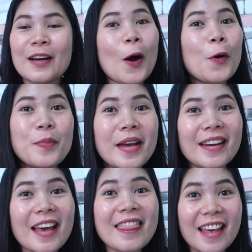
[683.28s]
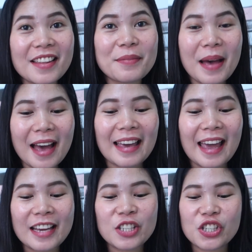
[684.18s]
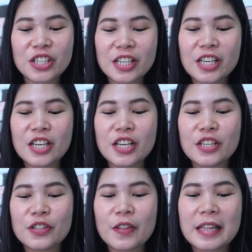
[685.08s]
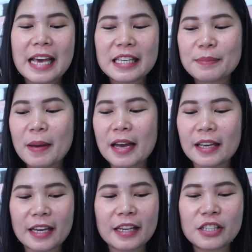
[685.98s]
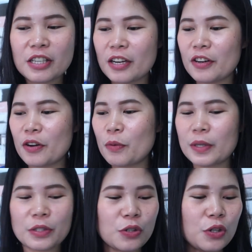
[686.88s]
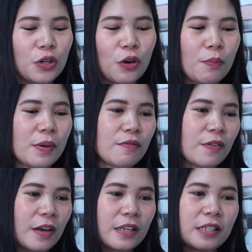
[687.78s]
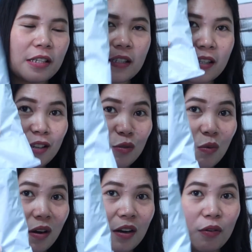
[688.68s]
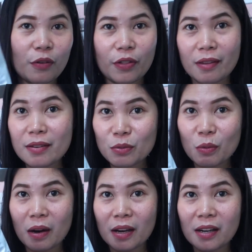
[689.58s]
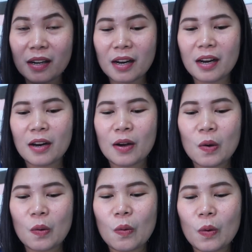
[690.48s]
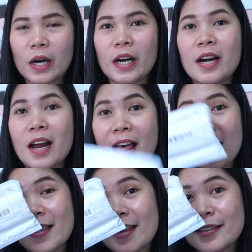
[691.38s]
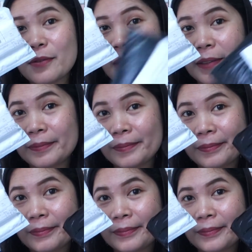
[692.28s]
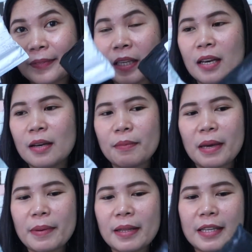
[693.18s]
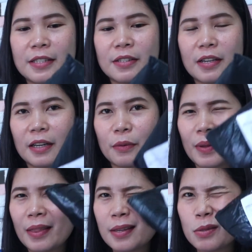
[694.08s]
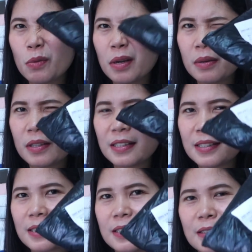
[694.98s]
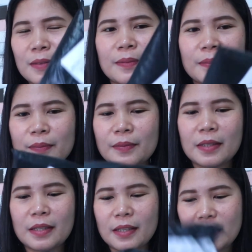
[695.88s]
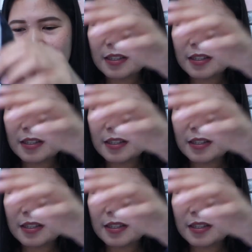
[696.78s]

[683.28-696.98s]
open another package. So the next package, I don't know what to open first, is this one or this one or this one. Maybe let's start with this one because it's